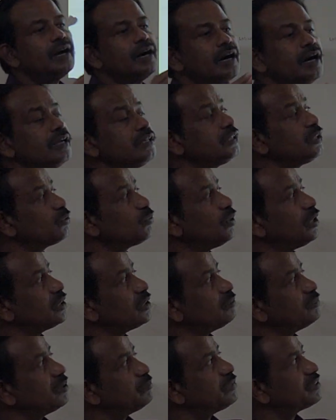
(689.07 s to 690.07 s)
all the
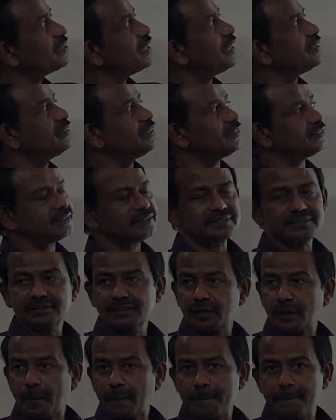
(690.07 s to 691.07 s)
quantum numbers like this.
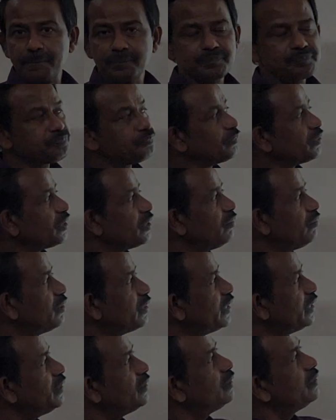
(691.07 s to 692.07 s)

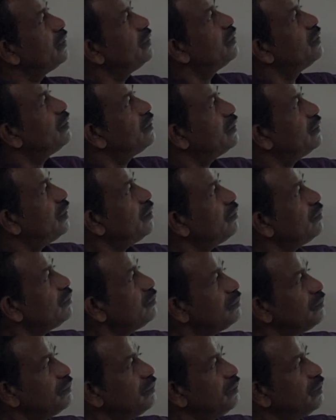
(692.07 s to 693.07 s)
Okay,
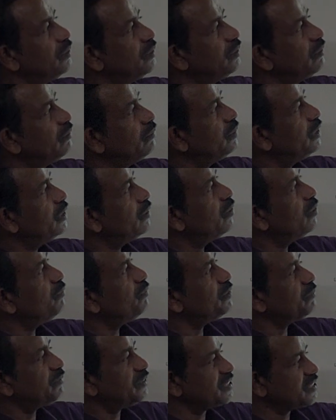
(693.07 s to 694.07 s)
now we'll go
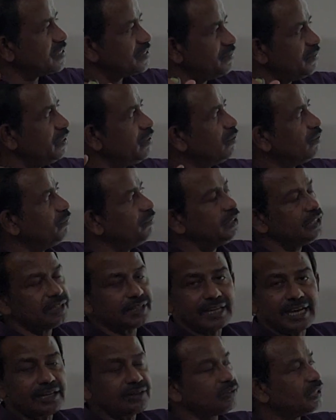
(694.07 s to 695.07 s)
for first.
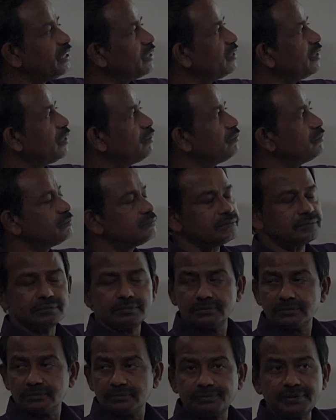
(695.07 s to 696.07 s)
We'll calculate now
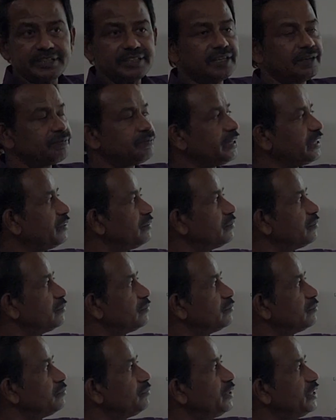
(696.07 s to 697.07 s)
phi of phi.
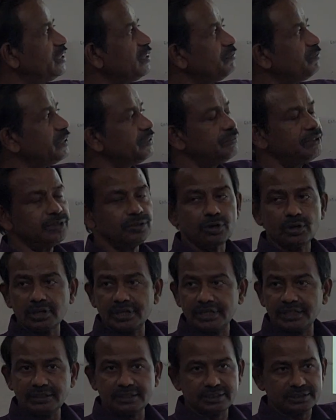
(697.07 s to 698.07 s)
Phi of phi we know
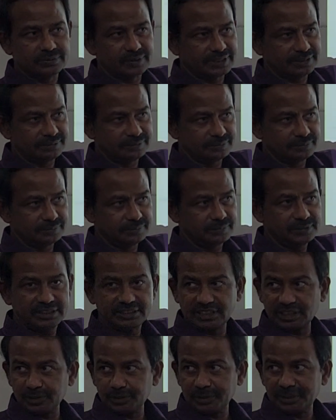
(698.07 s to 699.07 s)
already this one,
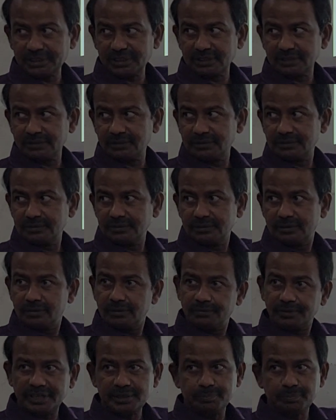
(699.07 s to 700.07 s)
this expression.
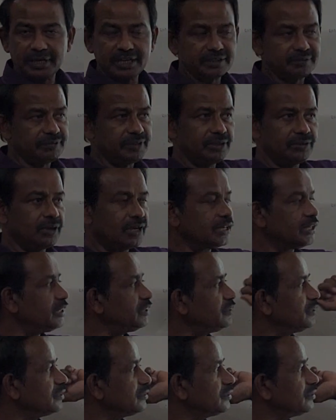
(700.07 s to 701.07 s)
Phi part we know
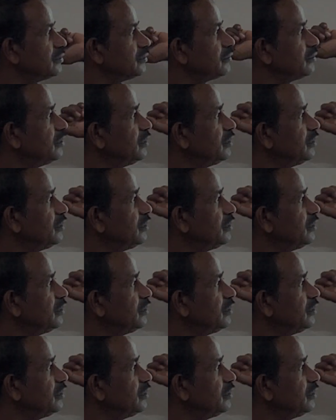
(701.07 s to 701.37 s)
already this.